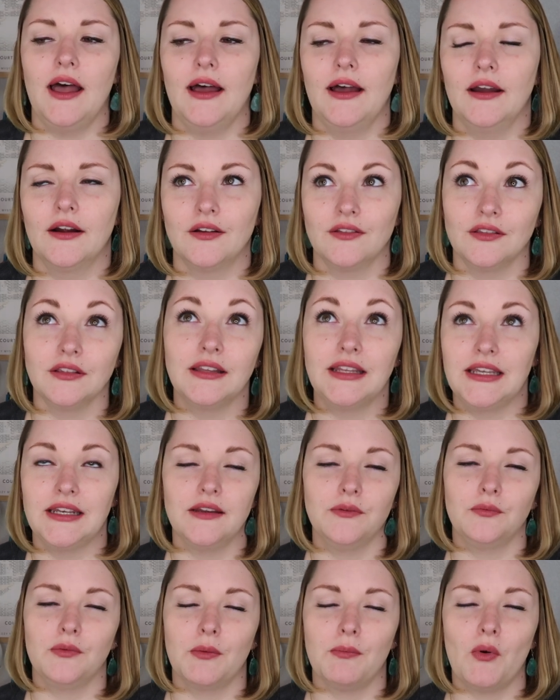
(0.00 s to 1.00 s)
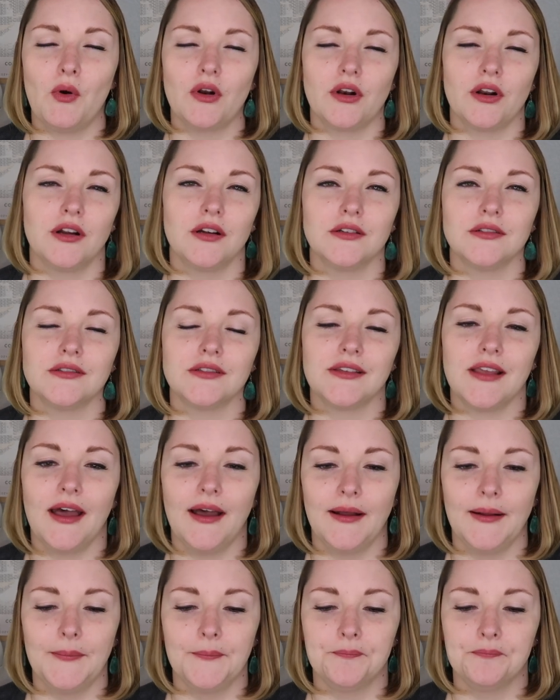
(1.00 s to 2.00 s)
or the lead reporters,
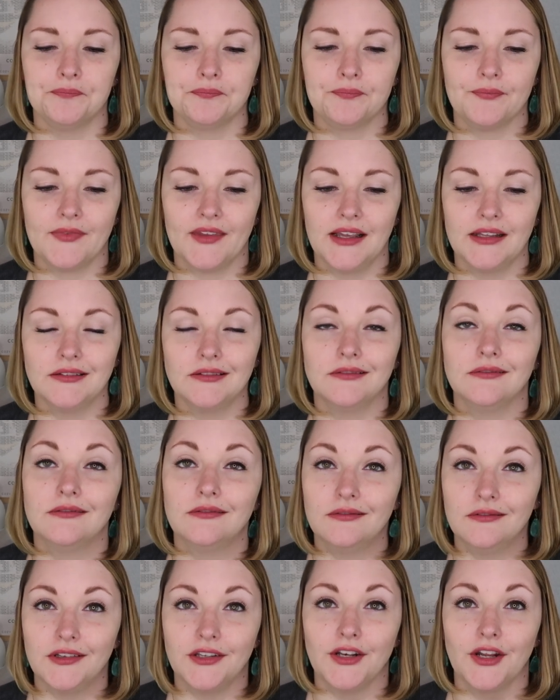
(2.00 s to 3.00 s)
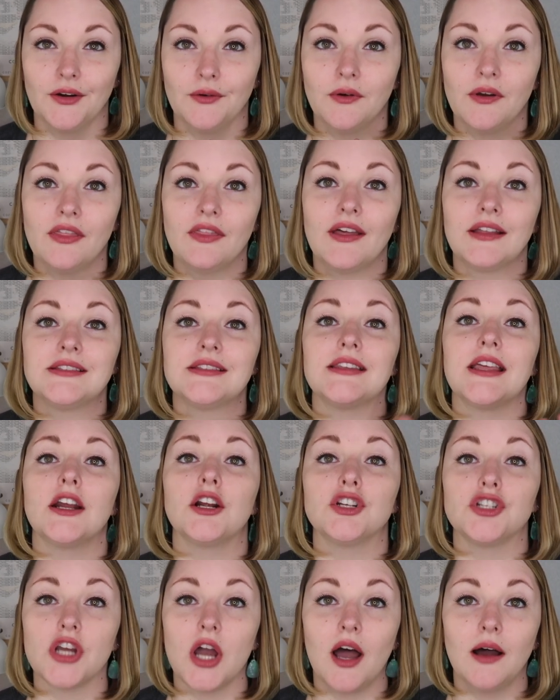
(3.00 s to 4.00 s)
you know, that's
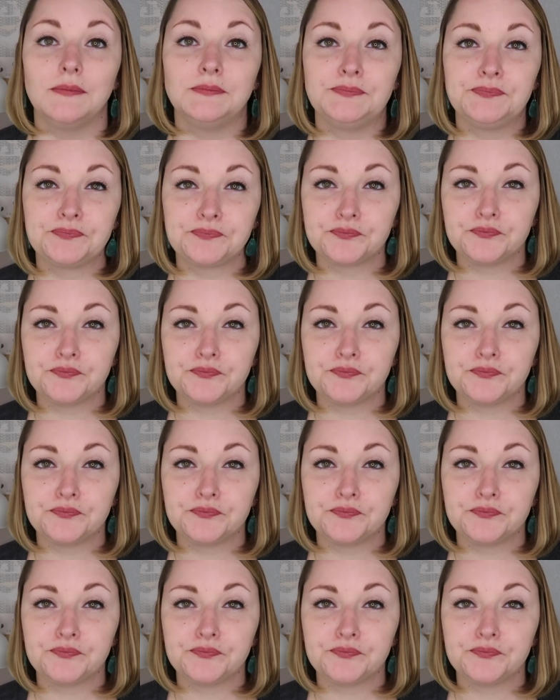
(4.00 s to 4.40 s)
their job.